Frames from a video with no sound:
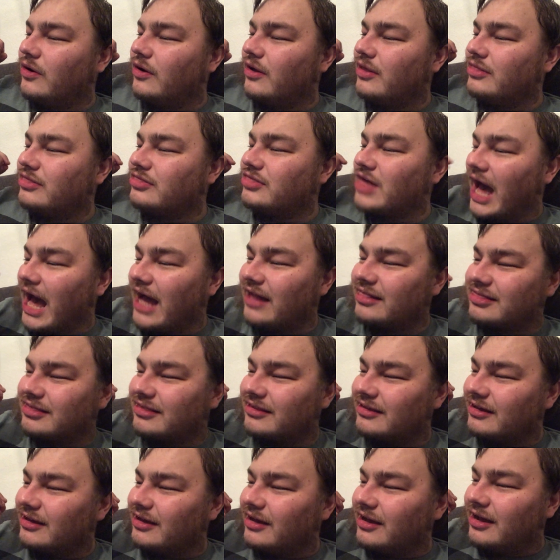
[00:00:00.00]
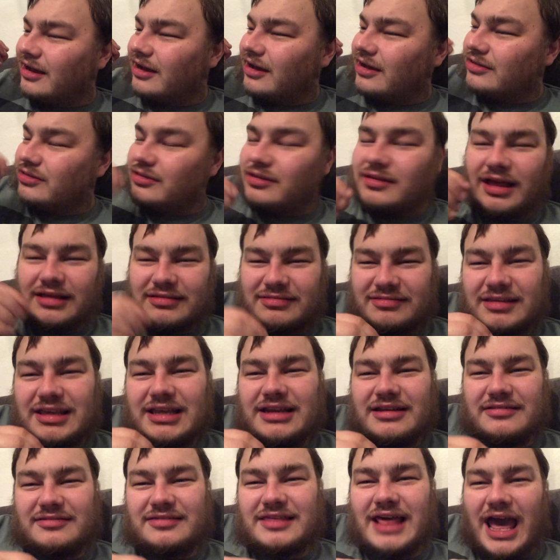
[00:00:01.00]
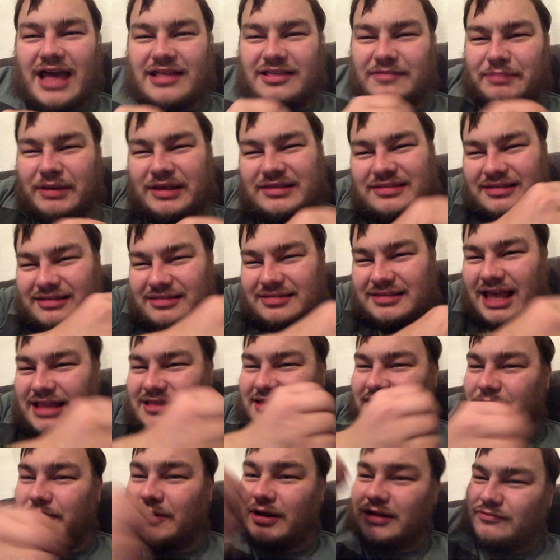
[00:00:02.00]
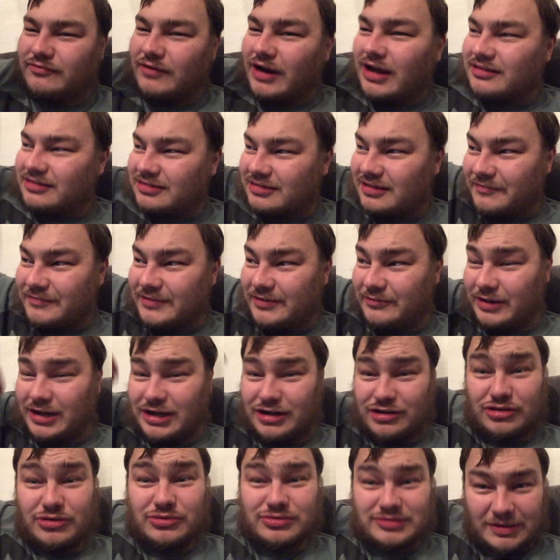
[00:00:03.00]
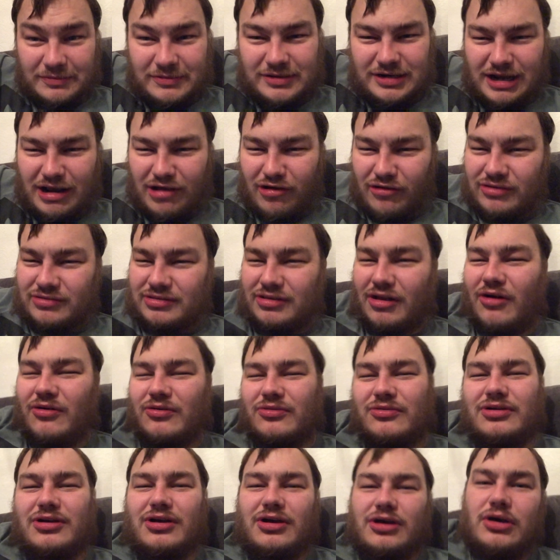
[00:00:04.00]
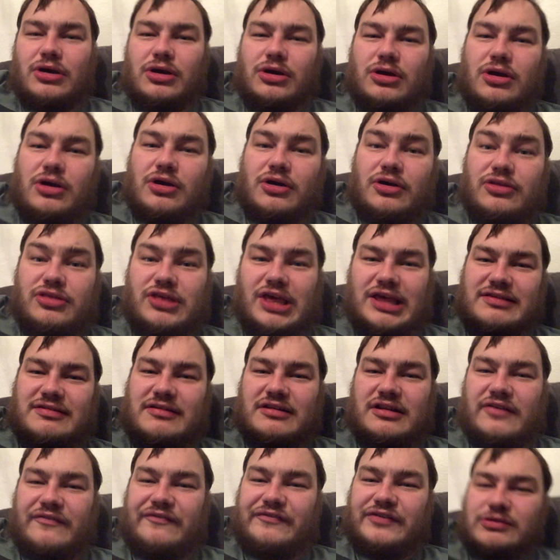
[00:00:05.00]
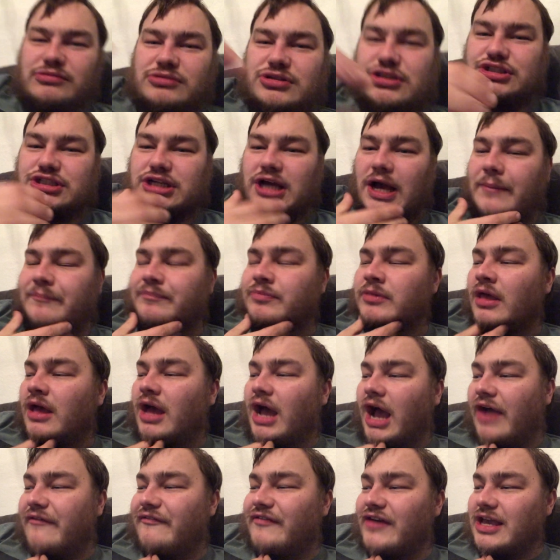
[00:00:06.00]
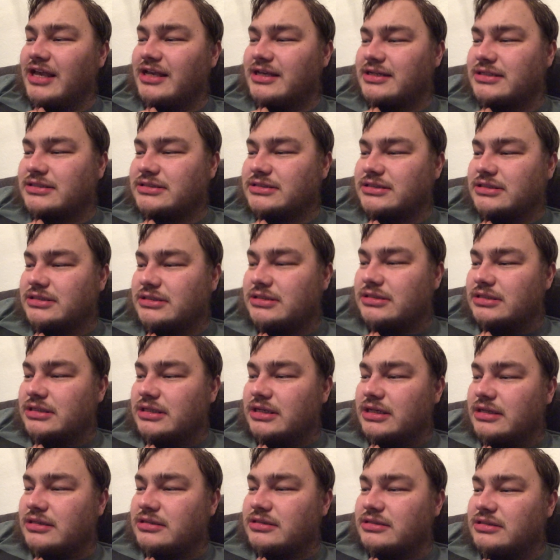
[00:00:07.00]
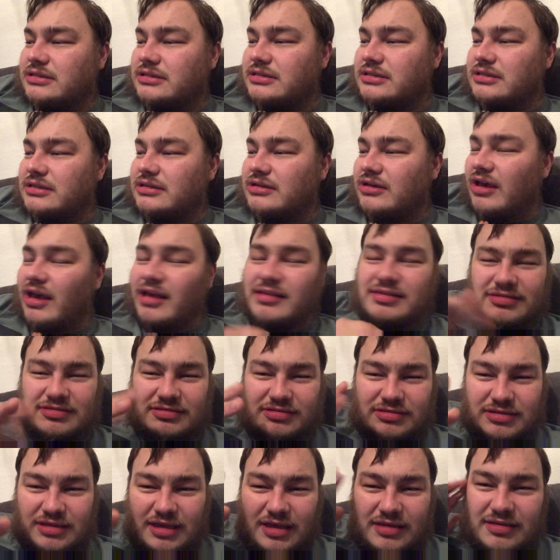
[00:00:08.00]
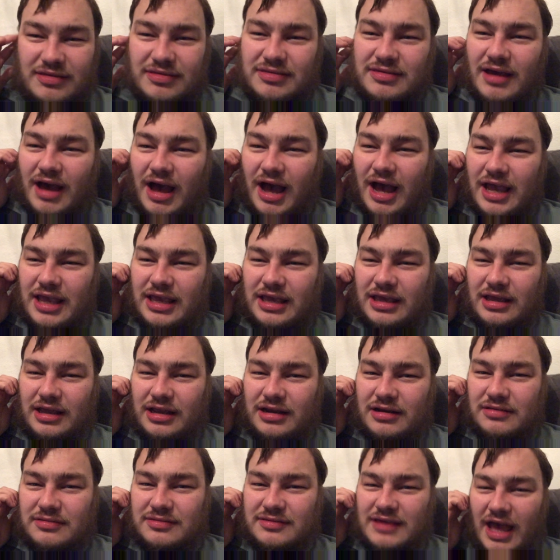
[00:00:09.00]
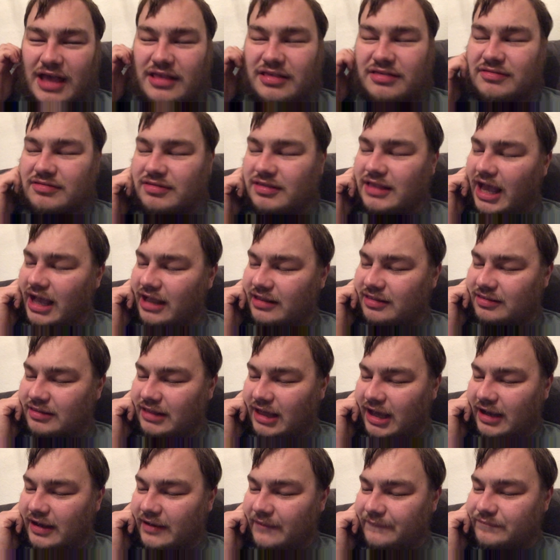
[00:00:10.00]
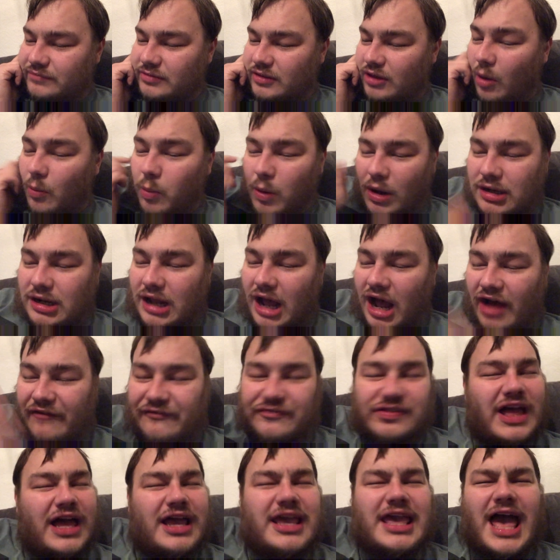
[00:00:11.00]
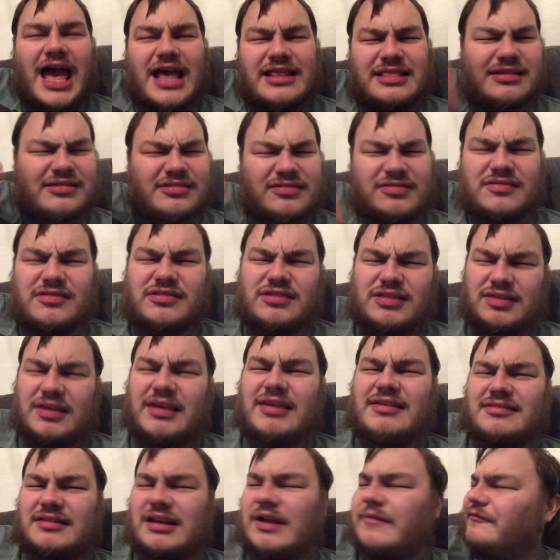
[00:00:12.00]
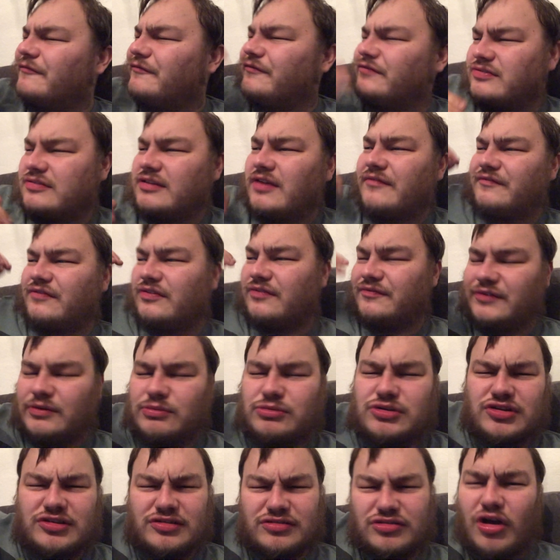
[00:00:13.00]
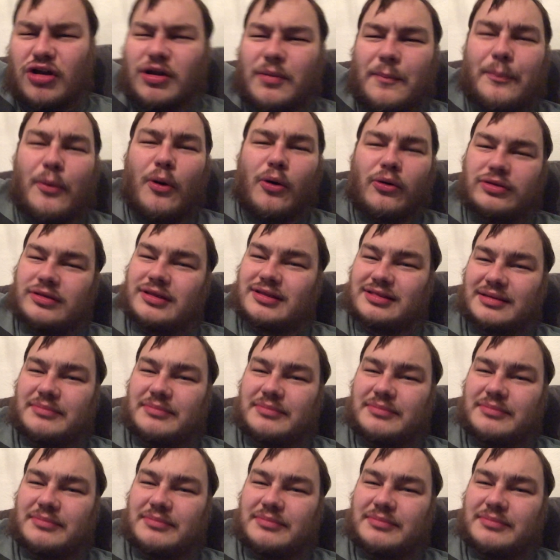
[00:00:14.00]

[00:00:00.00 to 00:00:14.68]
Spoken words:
that scene is there to basically set up, right, we're going to do something along this in the future. I think it's a tie, in a sense, that, like, on one half there, yeah, that's teasing up stuff for the future that's not important at the